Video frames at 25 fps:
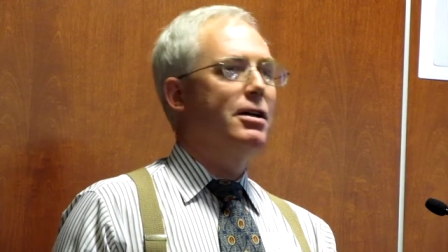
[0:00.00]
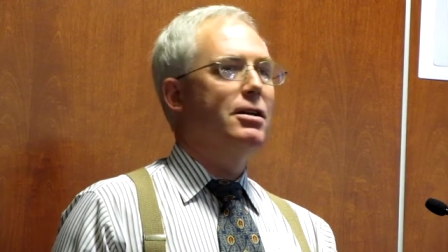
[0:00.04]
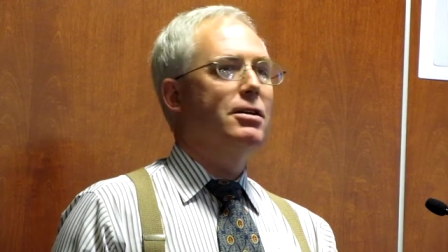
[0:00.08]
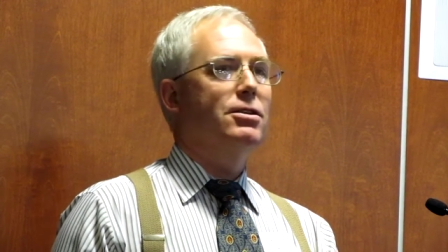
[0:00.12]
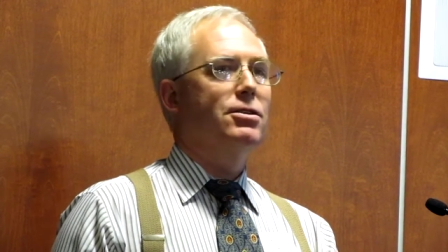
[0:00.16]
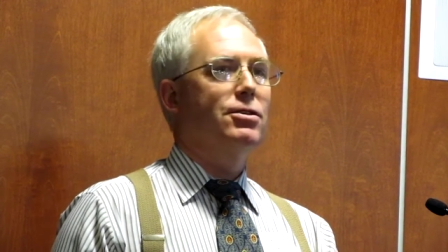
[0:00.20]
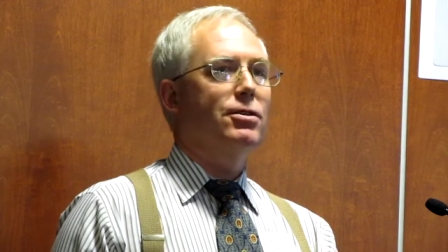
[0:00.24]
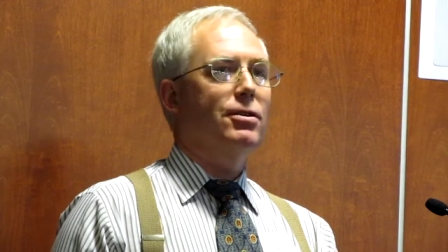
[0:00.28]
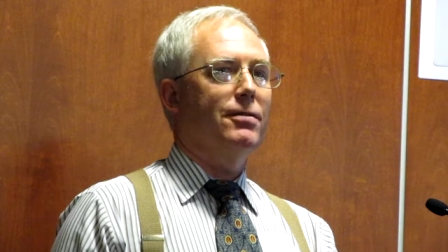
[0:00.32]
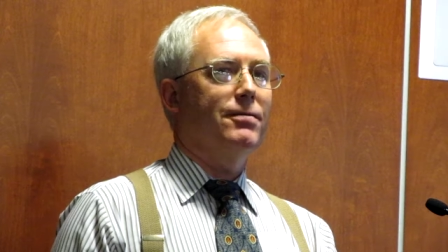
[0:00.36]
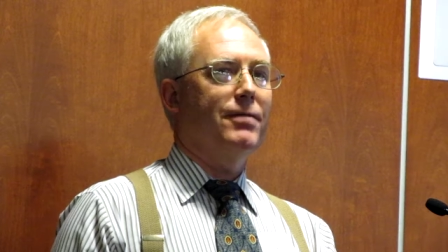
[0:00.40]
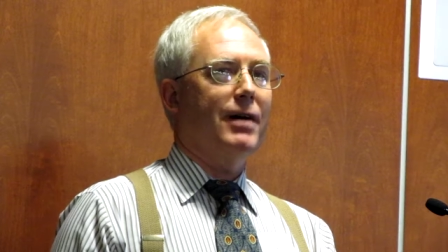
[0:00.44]

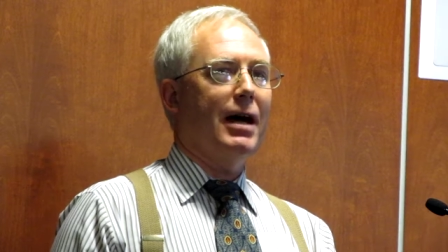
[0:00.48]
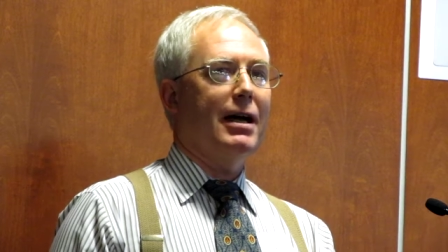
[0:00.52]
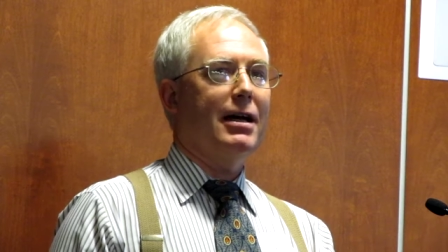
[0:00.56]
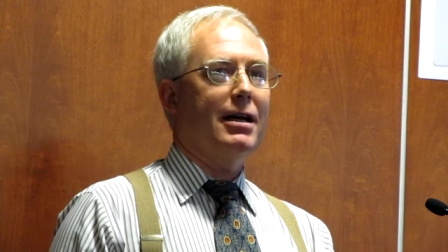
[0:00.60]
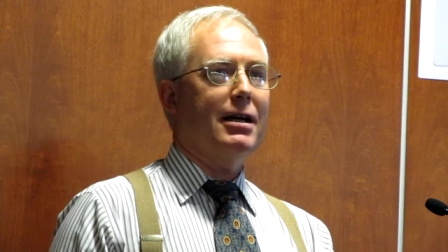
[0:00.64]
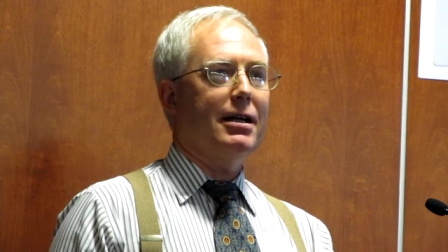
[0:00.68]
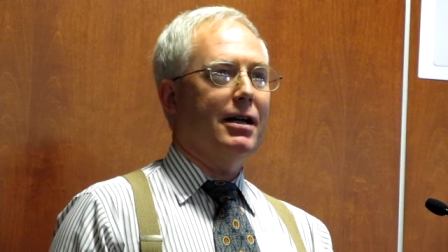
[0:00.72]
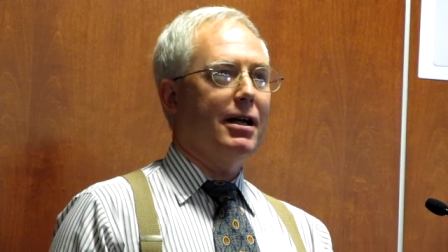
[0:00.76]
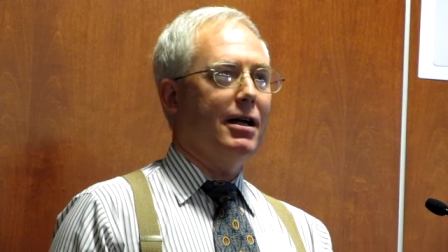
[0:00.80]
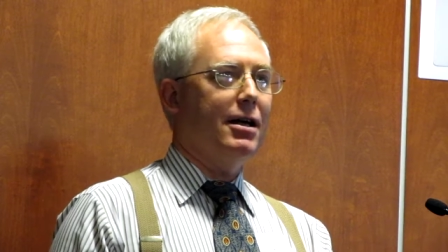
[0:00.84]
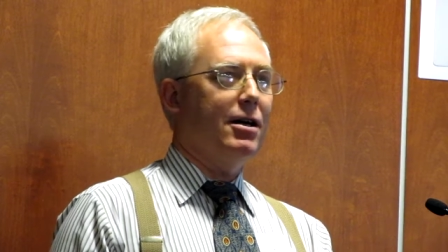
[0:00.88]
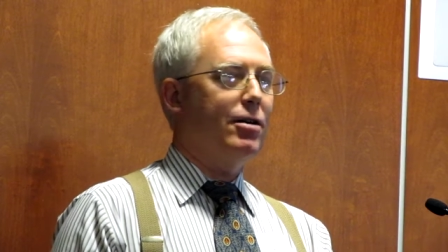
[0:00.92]
So if I
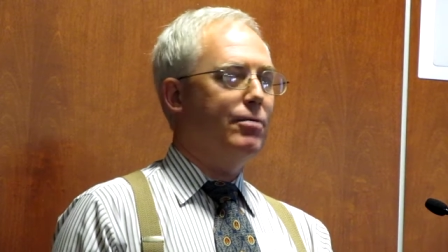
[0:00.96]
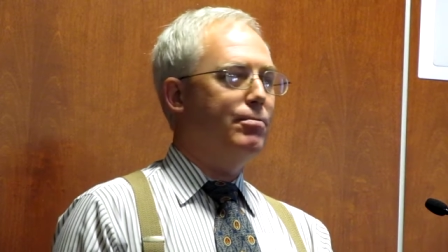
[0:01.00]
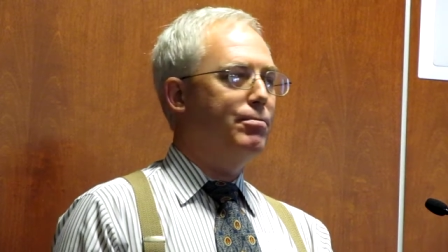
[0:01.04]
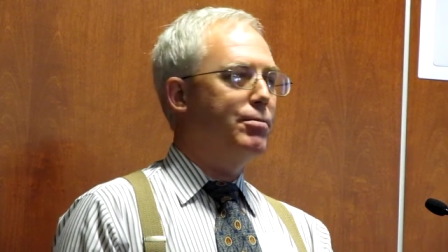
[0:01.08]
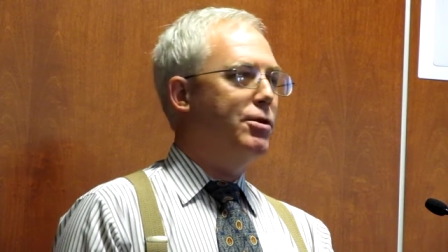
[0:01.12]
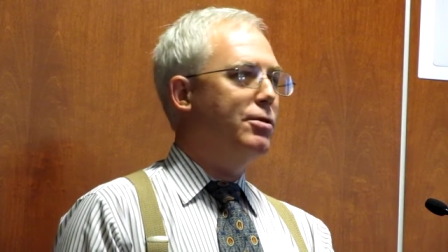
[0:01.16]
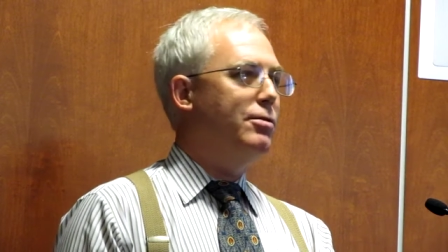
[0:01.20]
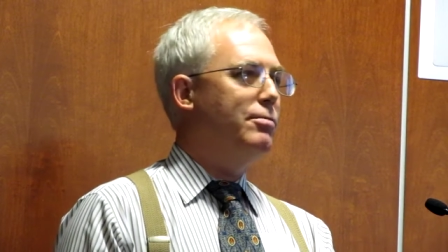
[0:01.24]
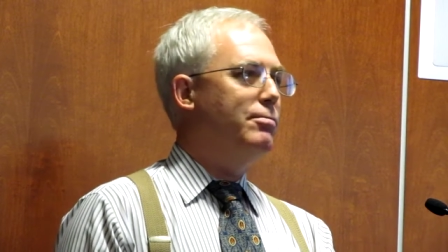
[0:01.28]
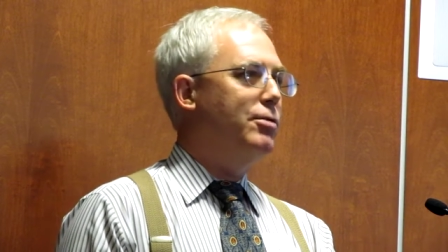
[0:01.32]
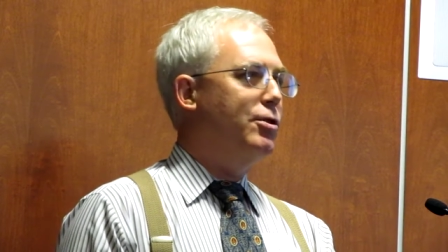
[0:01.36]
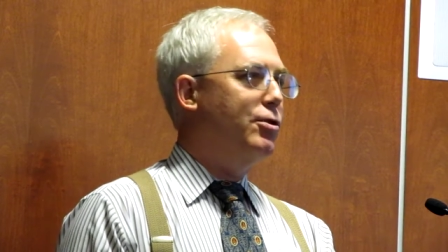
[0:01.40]
can help
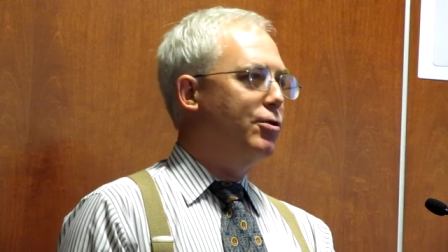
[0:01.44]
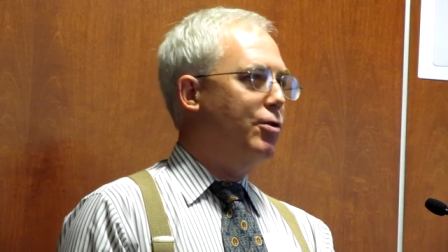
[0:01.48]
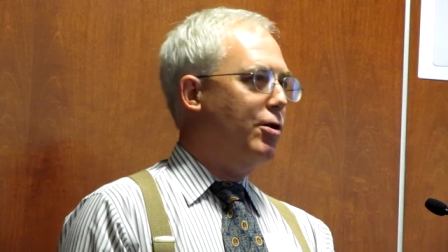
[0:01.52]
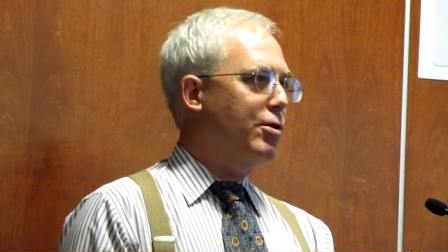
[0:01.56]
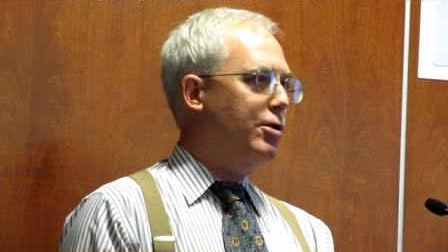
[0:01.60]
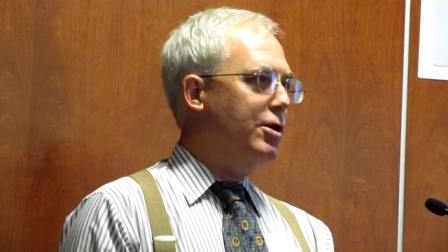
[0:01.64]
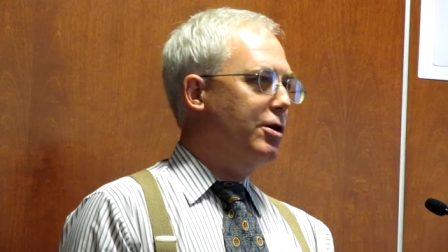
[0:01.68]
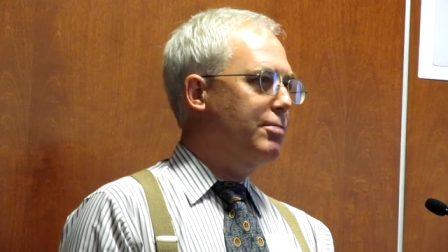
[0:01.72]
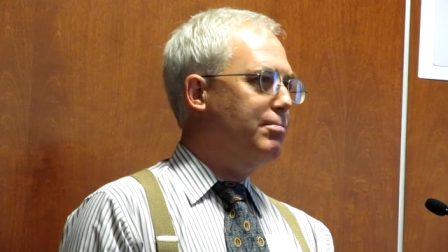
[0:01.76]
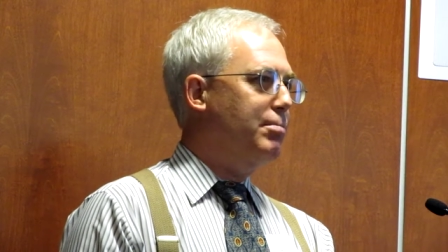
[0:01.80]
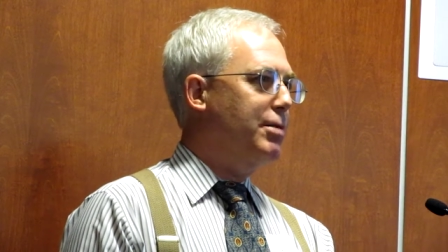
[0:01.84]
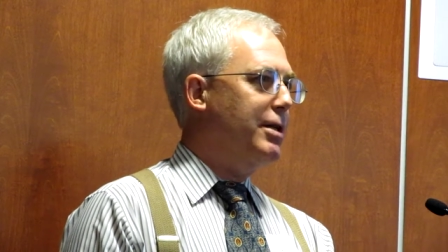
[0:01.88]
you grow
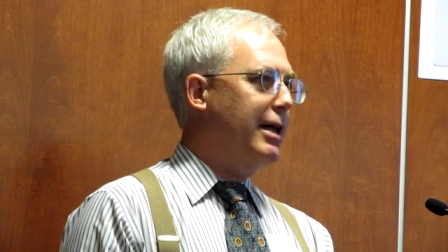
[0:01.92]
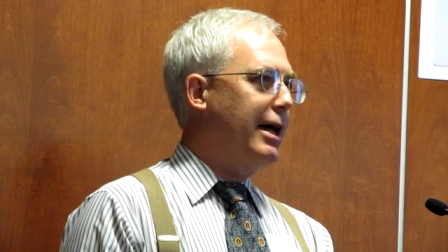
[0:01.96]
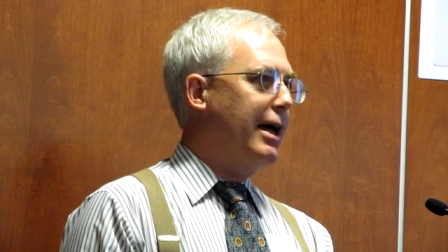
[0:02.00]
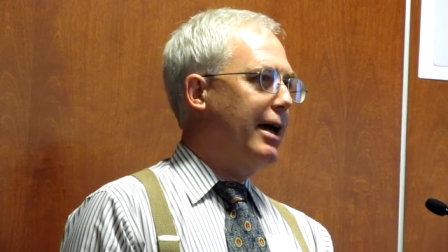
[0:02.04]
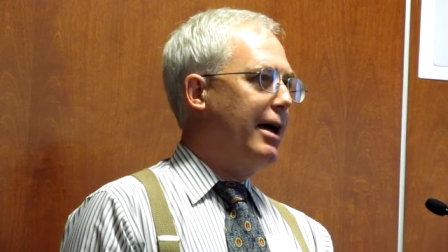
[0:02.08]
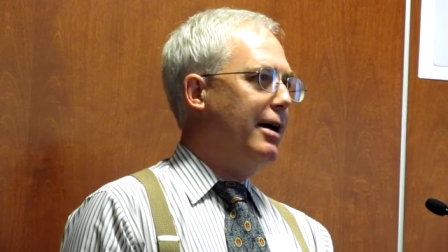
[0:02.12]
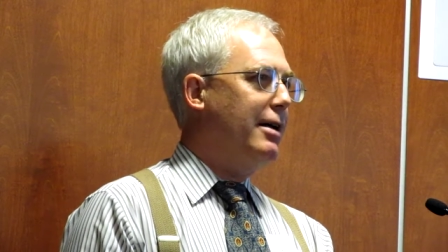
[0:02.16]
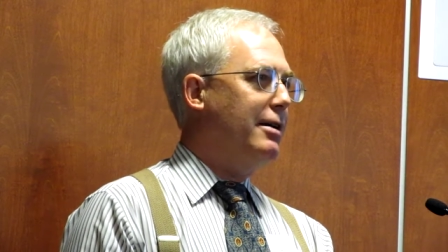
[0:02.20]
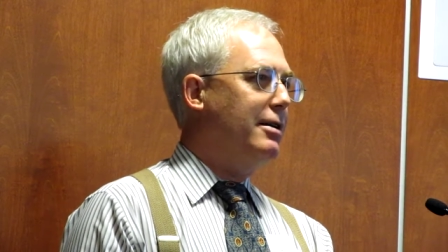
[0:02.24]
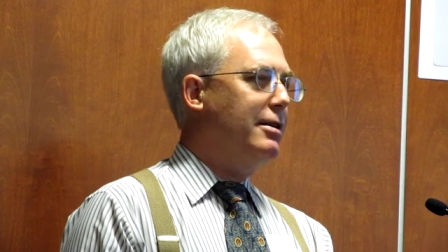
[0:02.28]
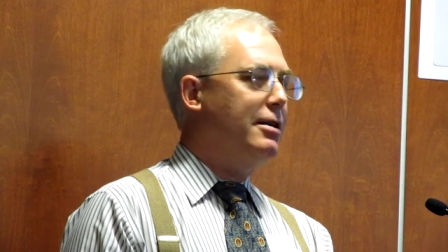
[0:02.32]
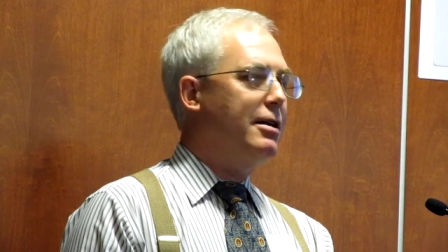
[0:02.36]
your
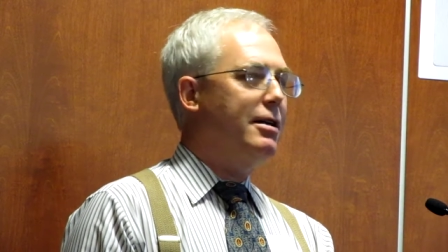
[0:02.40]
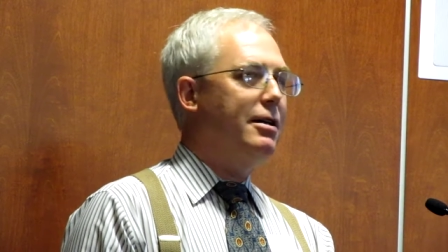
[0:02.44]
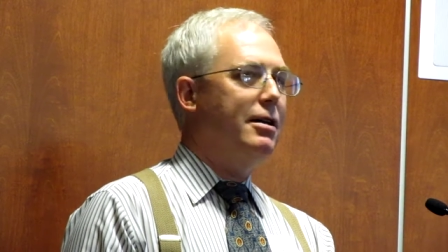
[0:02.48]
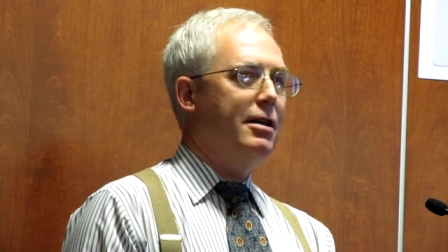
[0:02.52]
plan,